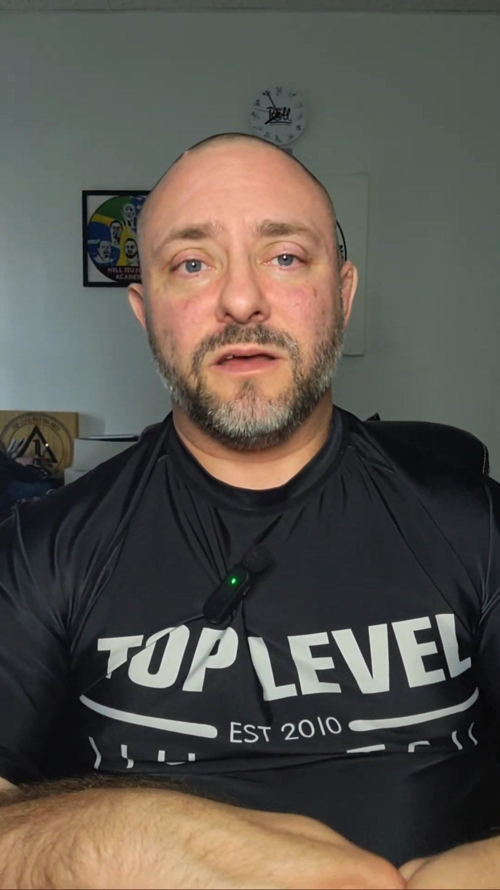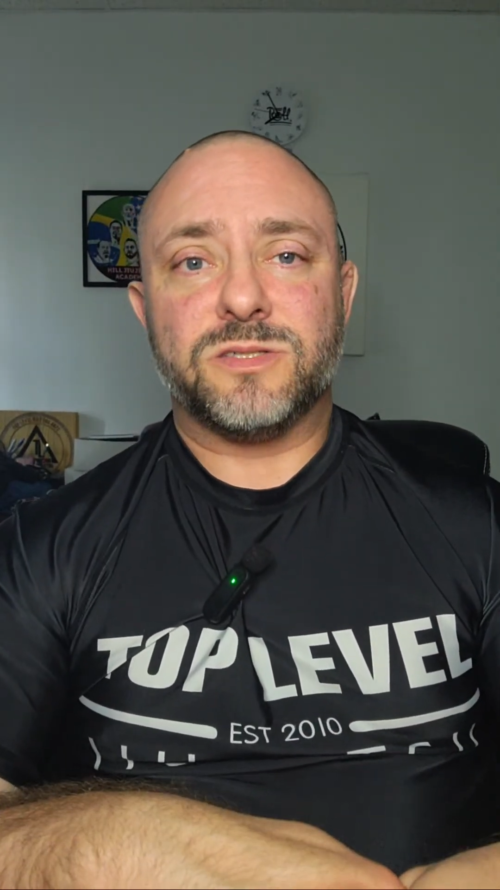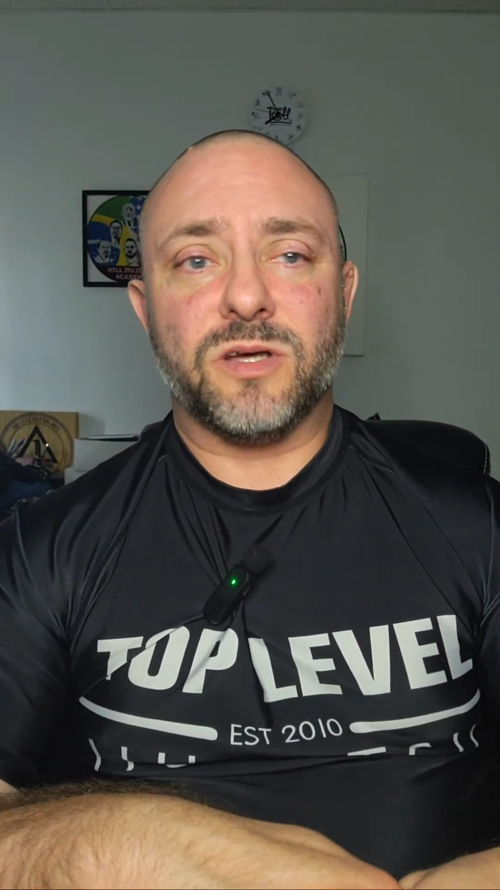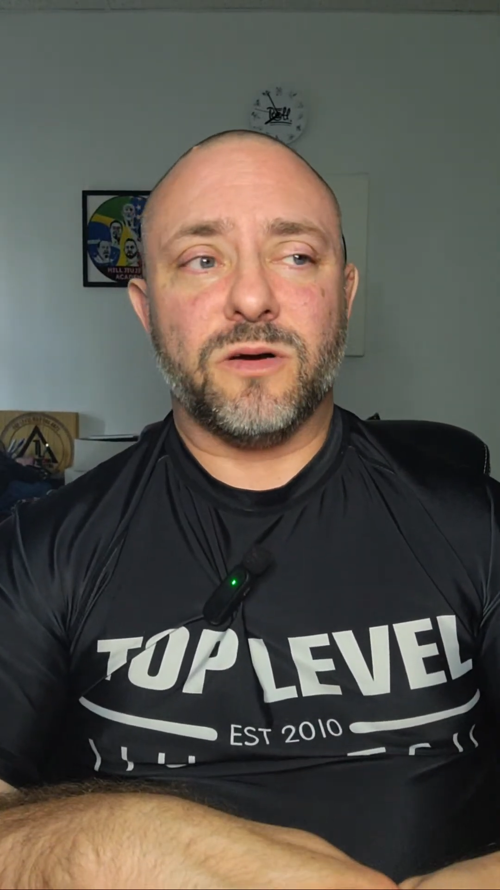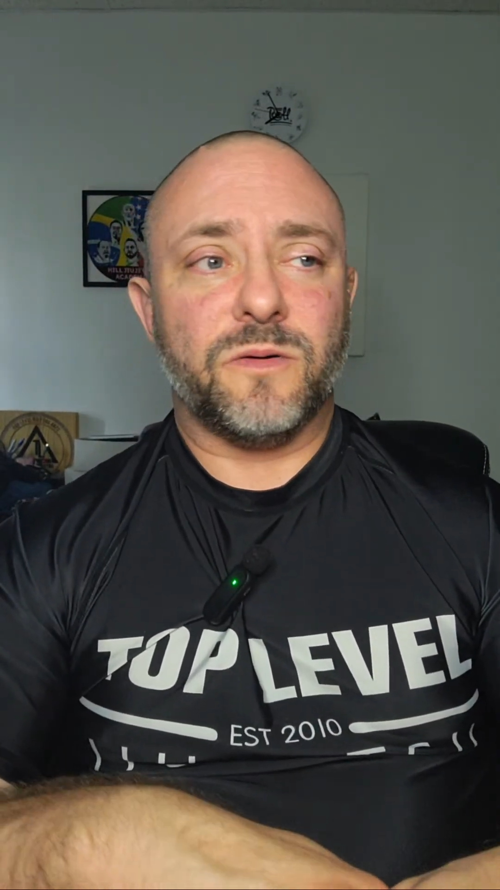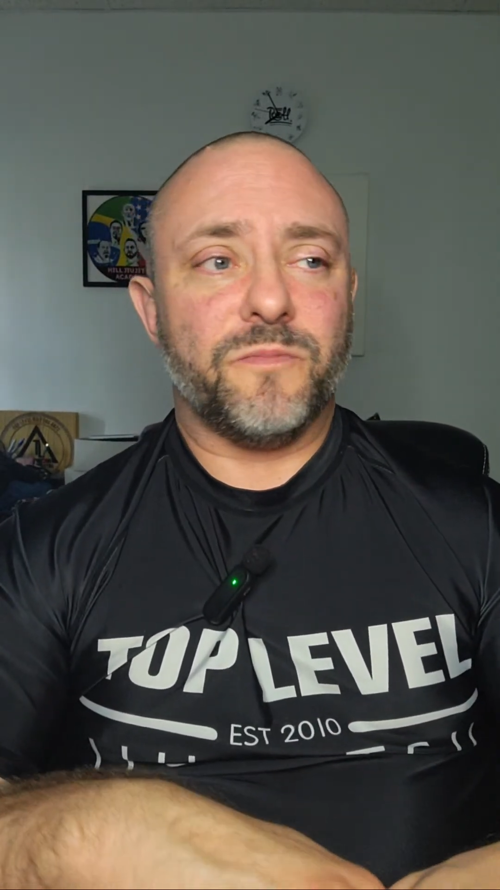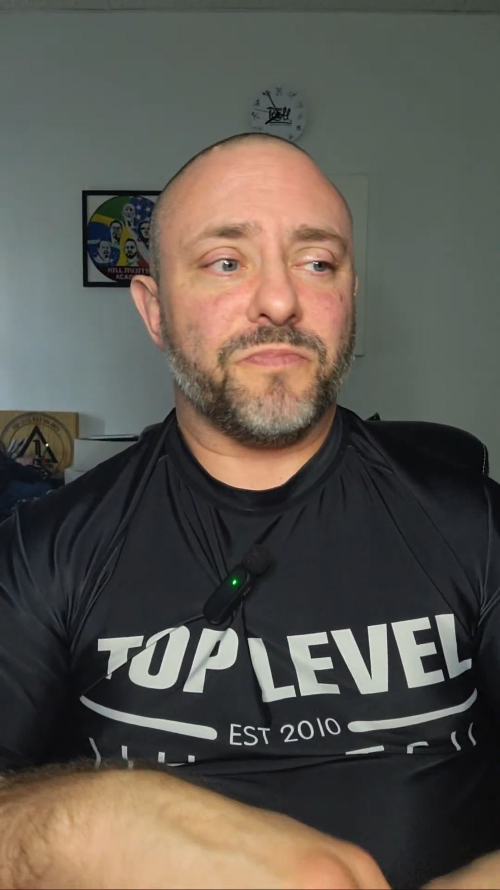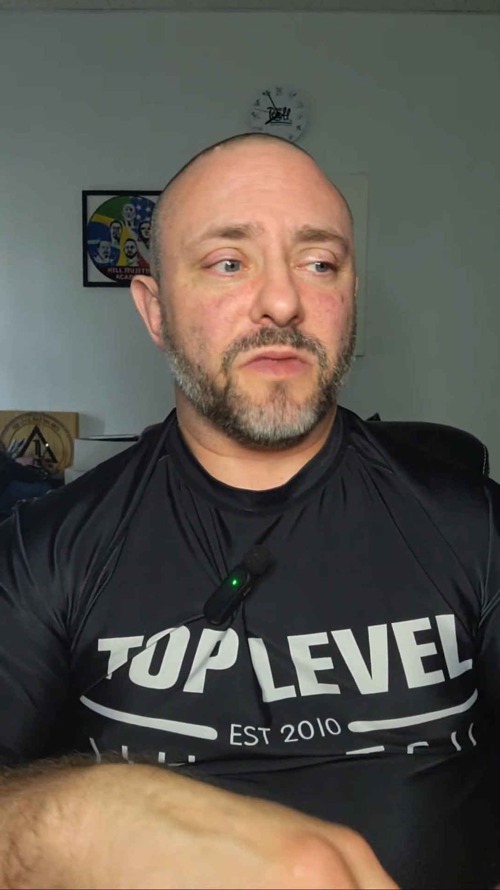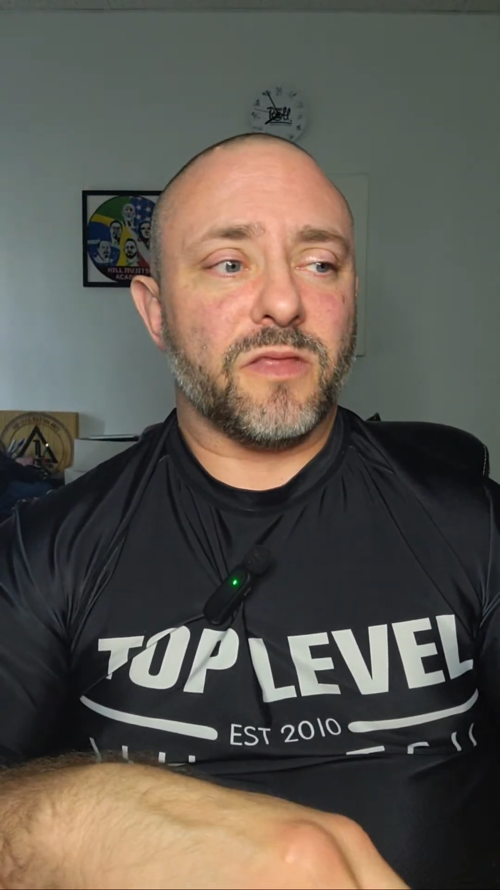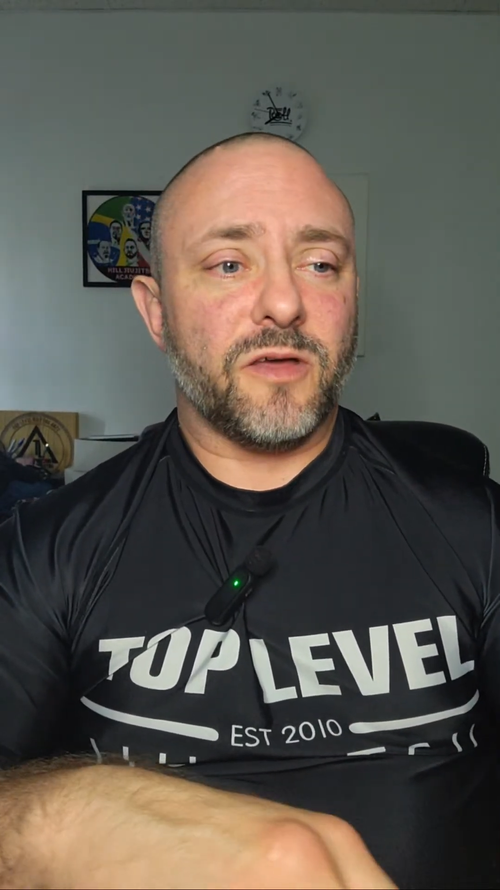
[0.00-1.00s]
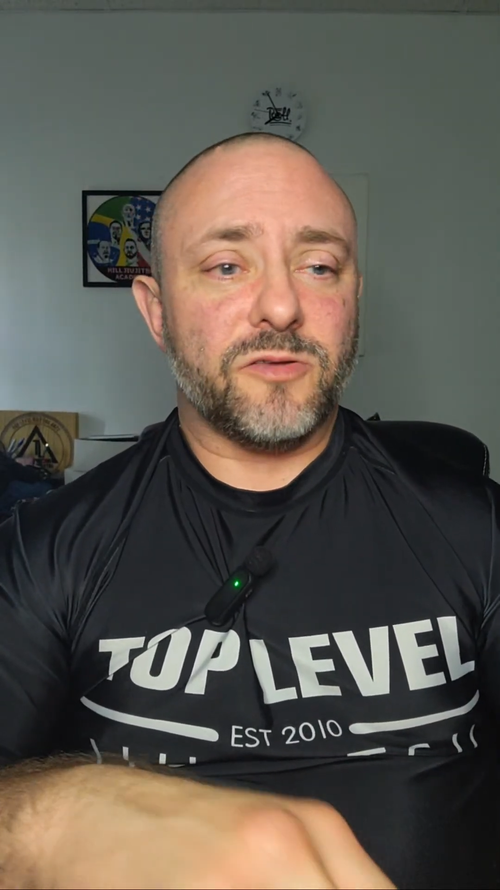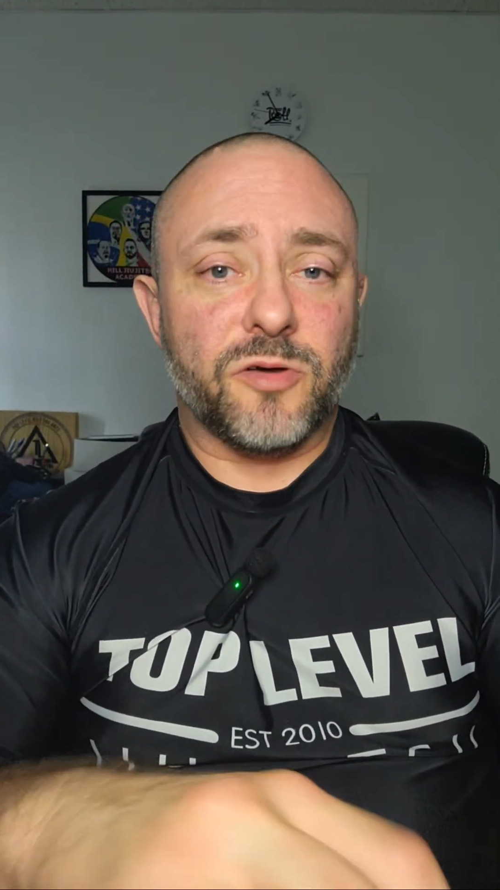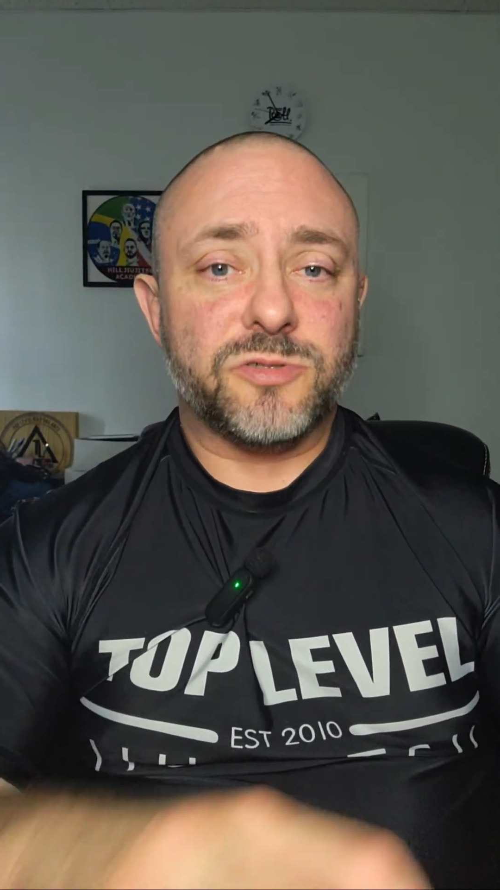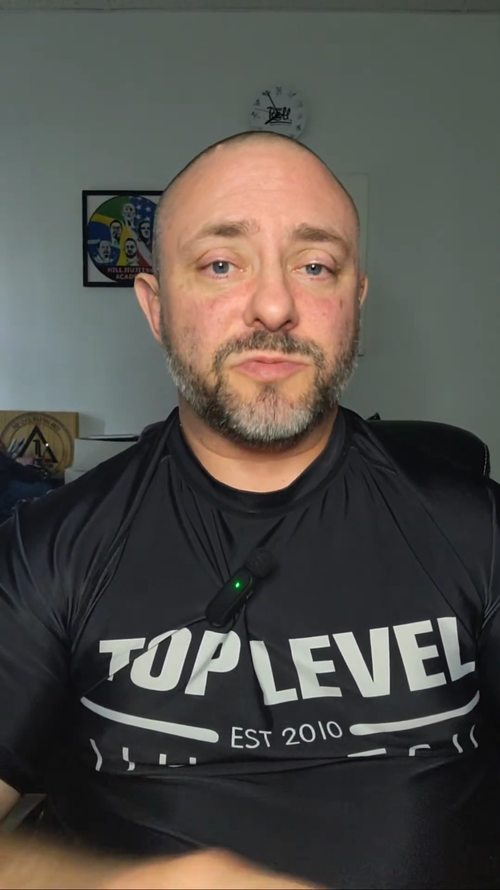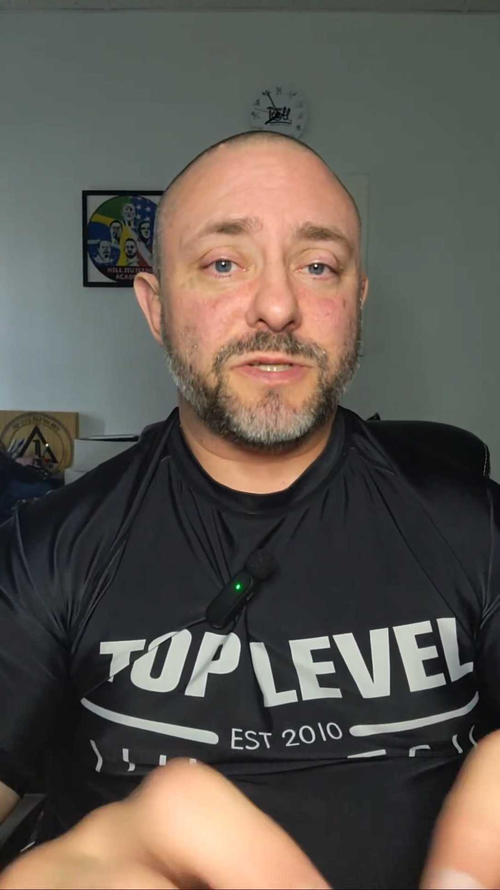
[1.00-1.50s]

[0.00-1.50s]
So those